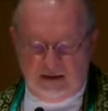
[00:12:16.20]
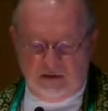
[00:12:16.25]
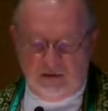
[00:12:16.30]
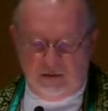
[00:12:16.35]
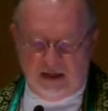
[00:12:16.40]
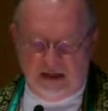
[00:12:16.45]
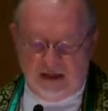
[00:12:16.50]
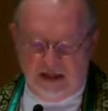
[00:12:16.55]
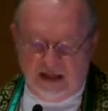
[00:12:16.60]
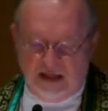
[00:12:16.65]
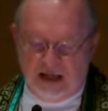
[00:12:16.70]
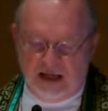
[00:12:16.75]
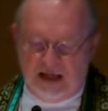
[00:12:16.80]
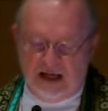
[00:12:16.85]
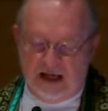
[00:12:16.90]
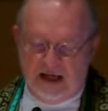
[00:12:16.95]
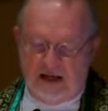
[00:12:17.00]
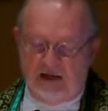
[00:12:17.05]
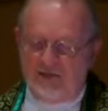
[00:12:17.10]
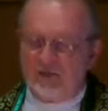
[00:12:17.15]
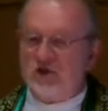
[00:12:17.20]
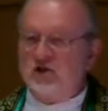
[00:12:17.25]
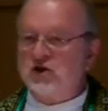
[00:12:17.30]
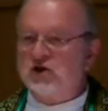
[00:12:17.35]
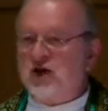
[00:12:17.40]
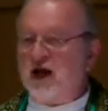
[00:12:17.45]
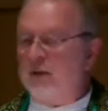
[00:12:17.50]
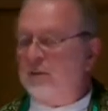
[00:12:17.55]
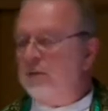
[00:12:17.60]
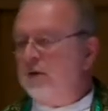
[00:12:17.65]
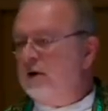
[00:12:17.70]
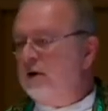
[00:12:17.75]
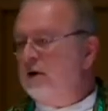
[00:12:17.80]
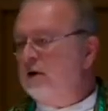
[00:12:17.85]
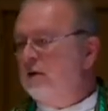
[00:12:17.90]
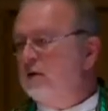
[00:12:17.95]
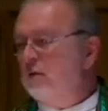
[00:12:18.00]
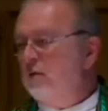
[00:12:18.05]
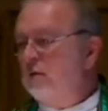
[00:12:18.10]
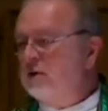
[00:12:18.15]
When he, the
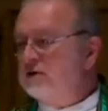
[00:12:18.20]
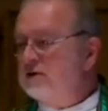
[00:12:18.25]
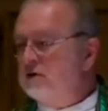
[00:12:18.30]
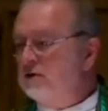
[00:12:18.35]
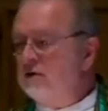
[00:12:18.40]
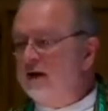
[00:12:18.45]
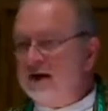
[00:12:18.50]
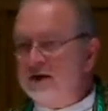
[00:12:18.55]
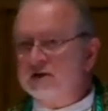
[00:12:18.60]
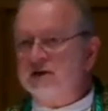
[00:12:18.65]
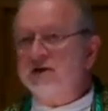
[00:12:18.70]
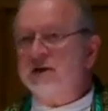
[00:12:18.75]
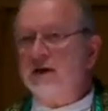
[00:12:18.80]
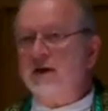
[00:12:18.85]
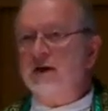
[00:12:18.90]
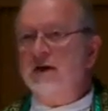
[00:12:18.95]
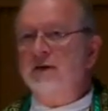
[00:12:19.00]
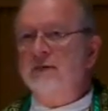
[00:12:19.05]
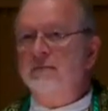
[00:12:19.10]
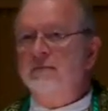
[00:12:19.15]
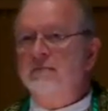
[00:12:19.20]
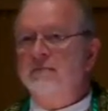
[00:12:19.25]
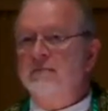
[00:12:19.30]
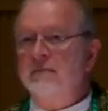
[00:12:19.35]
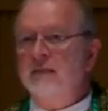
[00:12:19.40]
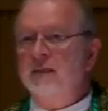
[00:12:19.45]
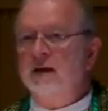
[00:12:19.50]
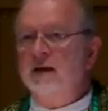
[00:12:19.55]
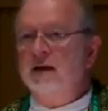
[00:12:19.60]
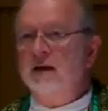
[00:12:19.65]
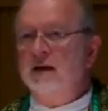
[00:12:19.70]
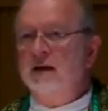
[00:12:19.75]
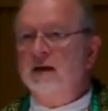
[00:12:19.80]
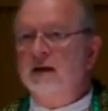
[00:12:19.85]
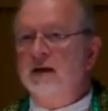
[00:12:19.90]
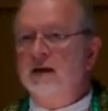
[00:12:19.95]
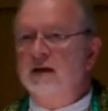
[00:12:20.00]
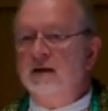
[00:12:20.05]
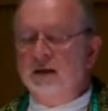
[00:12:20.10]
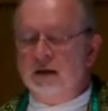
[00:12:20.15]
shepherd, was arrested,
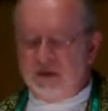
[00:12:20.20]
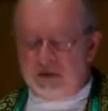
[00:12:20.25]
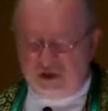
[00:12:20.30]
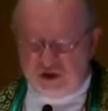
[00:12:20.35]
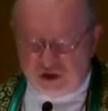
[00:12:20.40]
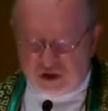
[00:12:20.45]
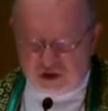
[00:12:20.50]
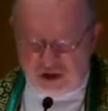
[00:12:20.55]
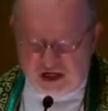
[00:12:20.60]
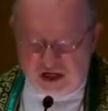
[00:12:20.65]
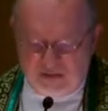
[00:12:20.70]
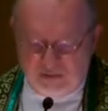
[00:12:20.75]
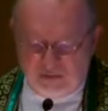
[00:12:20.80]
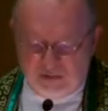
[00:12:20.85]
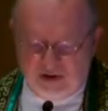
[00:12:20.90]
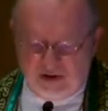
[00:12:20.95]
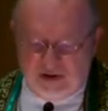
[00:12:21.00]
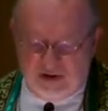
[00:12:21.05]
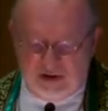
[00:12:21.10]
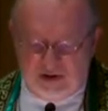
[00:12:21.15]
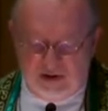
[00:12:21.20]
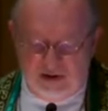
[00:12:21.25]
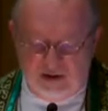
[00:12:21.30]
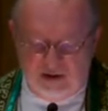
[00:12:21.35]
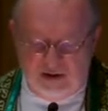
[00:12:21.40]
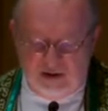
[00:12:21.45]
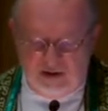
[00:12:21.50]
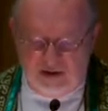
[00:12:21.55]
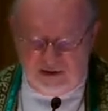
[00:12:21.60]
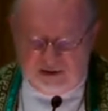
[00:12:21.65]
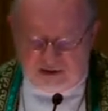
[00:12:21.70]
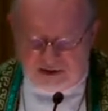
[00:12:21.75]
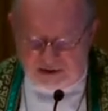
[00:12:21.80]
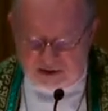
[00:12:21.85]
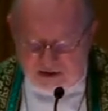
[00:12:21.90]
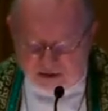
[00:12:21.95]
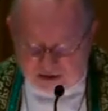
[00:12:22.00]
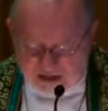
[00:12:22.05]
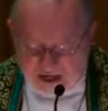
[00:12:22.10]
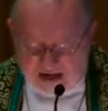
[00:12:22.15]
the sheep, his
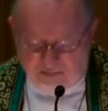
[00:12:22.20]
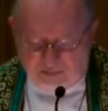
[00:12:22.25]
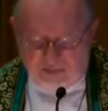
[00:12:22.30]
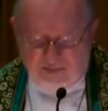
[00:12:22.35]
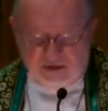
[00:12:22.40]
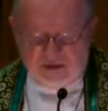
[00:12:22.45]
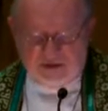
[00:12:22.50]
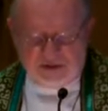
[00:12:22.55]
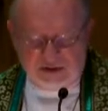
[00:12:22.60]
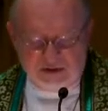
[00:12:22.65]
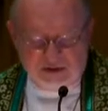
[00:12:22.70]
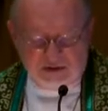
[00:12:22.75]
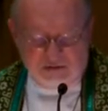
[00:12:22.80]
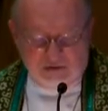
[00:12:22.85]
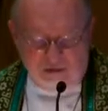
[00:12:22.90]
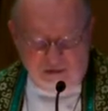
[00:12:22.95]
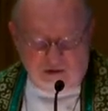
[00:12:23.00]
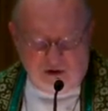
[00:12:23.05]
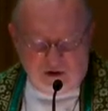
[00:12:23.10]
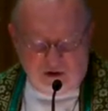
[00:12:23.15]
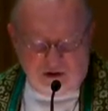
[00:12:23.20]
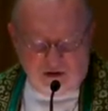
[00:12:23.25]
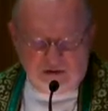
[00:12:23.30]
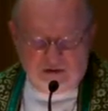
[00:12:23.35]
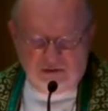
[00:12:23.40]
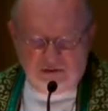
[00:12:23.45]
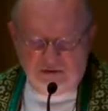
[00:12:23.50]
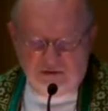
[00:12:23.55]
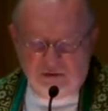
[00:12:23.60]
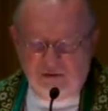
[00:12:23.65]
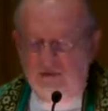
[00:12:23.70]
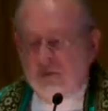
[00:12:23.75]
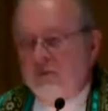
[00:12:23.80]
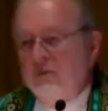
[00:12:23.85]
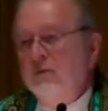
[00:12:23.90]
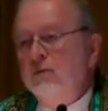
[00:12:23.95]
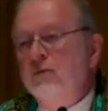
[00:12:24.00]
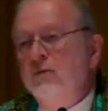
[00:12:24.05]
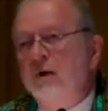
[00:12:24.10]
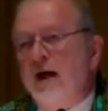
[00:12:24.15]
disciples, all
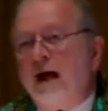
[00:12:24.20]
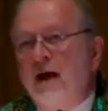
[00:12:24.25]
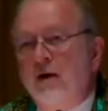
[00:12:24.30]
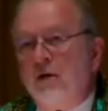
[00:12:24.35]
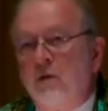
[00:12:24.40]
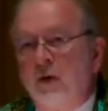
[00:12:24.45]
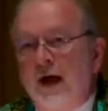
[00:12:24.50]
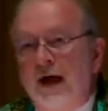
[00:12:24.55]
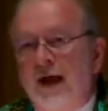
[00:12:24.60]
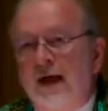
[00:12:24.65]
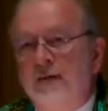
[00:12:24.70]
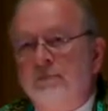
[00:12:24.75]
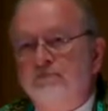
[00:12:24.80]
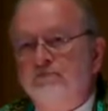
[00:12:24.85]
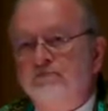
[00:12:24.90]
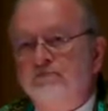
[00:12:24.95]
ran away.